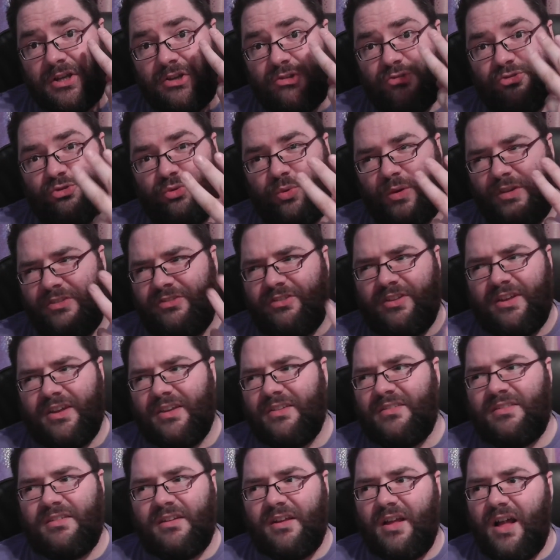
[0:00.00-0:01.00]

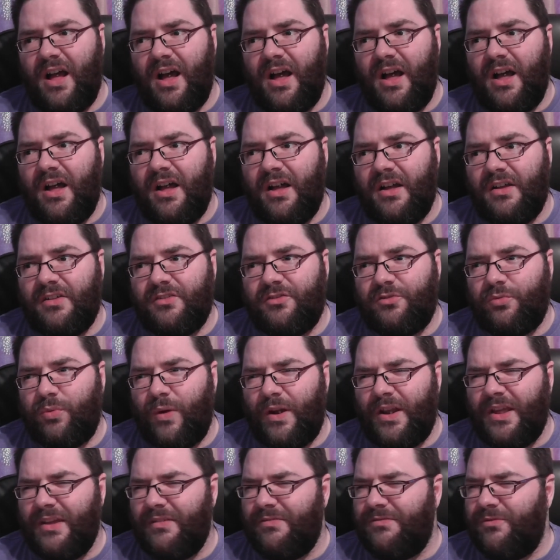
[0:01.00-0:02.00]
twisted
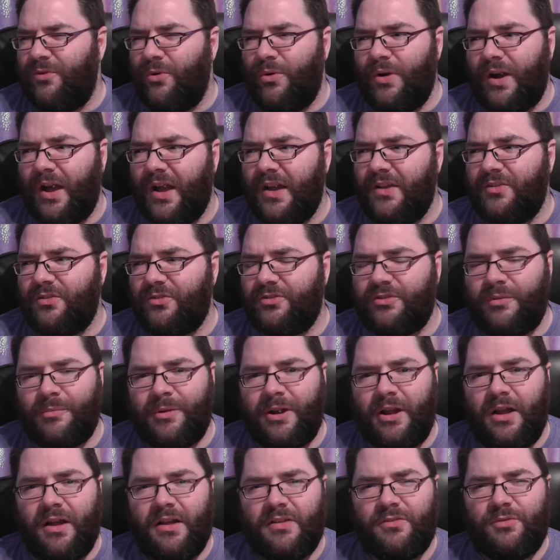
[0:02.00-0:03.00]
24 gauge or
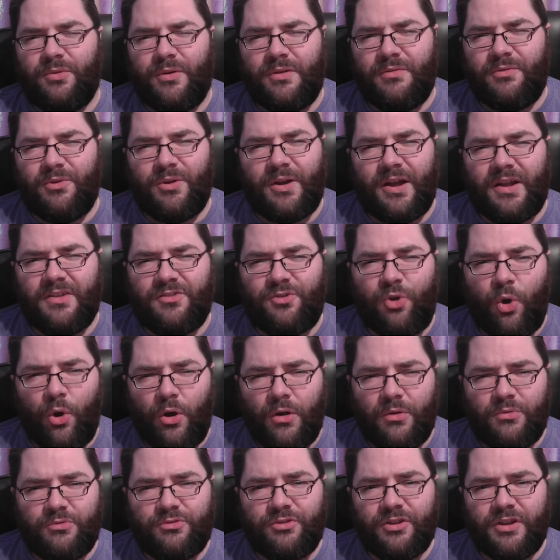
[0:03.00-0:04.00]
something like that, 24 gauge
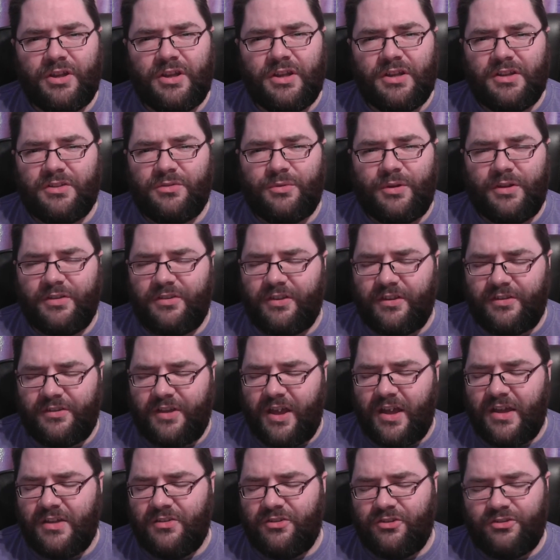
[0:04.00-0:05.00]
coils, 26
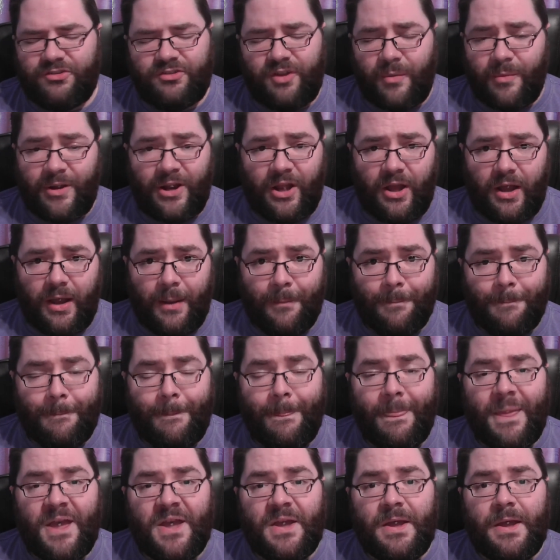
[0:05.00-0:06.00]
gauge, something like that.
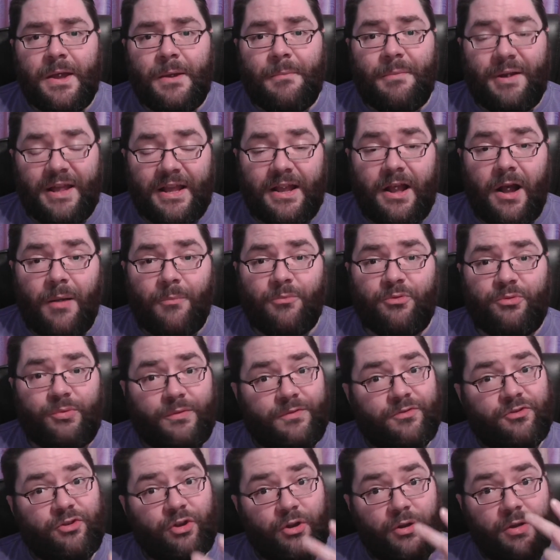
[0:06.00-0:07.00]
But it comes
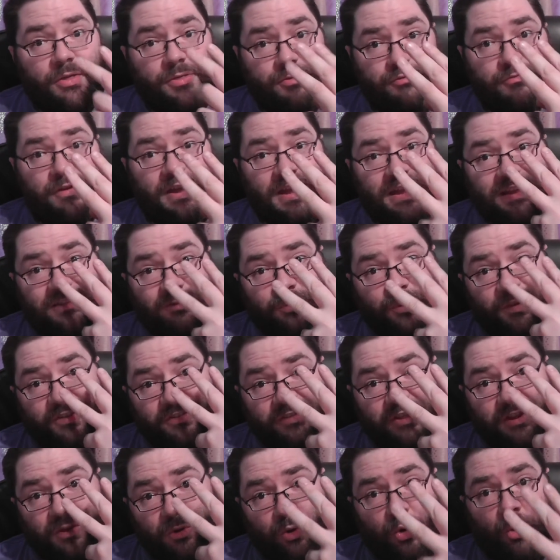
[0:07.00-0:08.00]
with 3
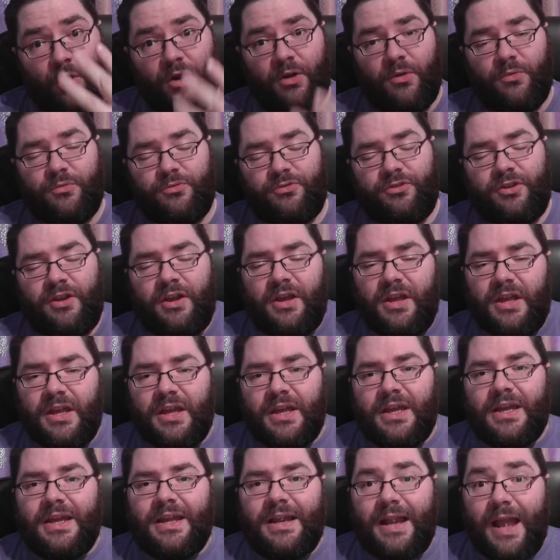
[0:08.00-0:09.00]
twisted coils.
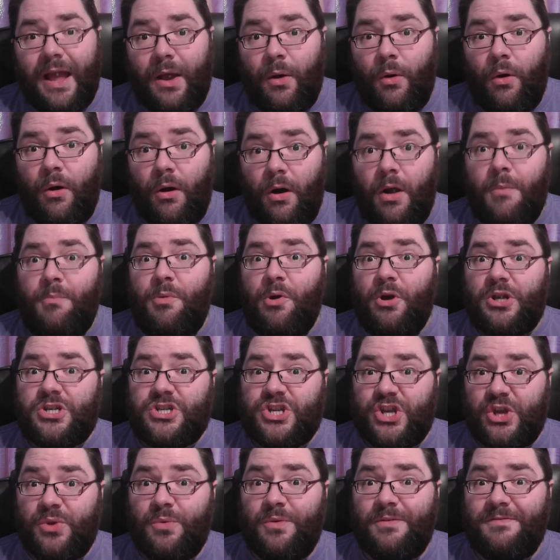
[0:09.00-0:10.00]
Now, I put
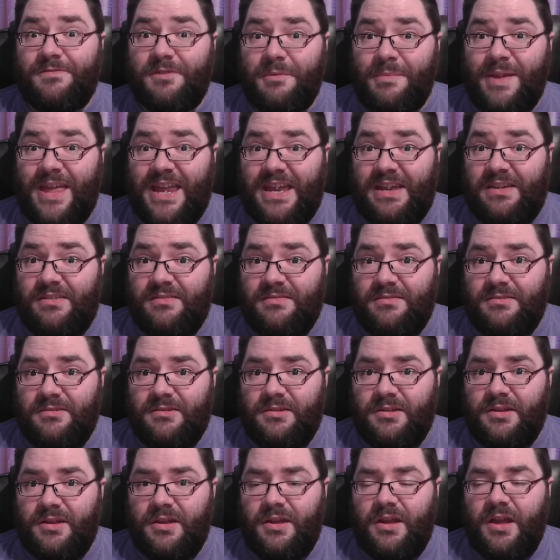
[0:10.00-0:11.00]
2 of them in,
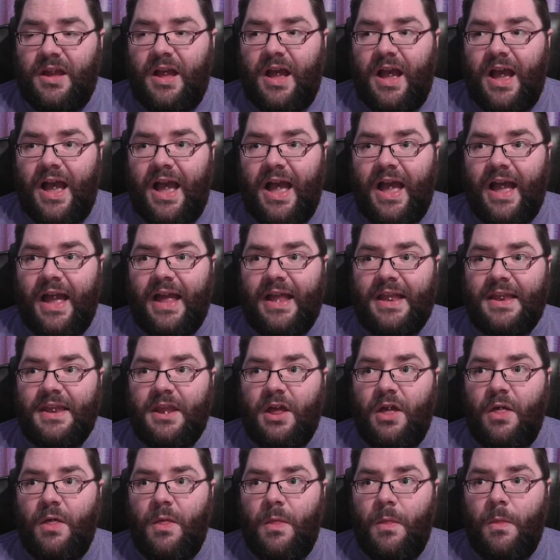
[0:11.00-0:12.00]

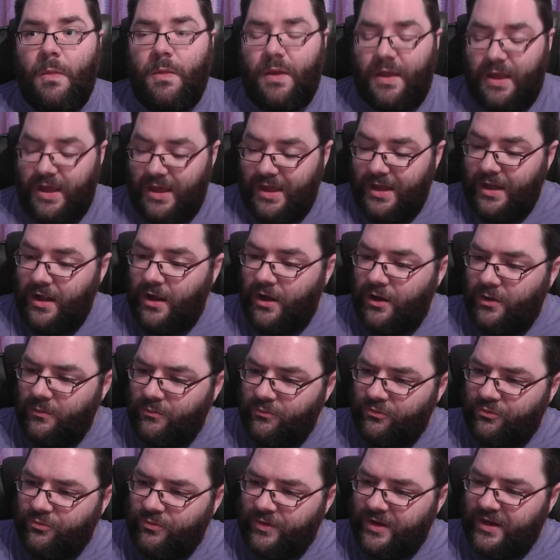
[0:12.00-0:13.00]
and the
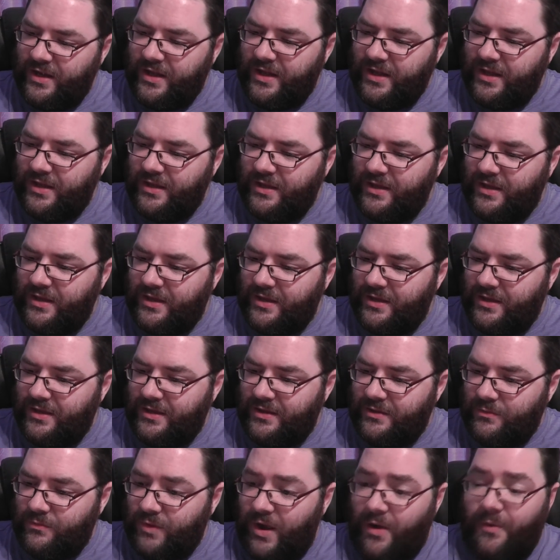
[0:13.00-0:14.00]
ohms reading,
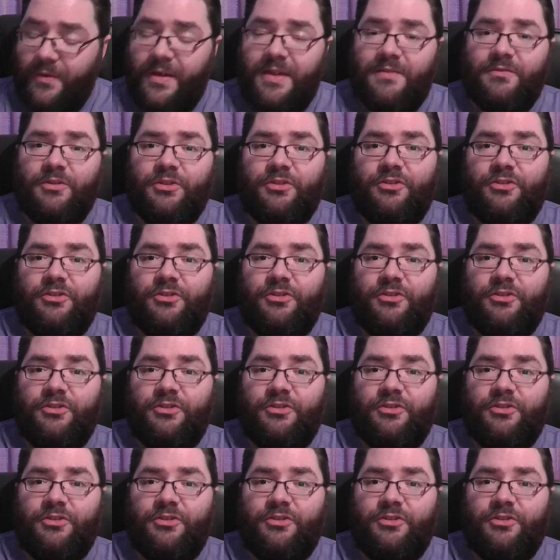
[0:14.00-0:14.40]
well, even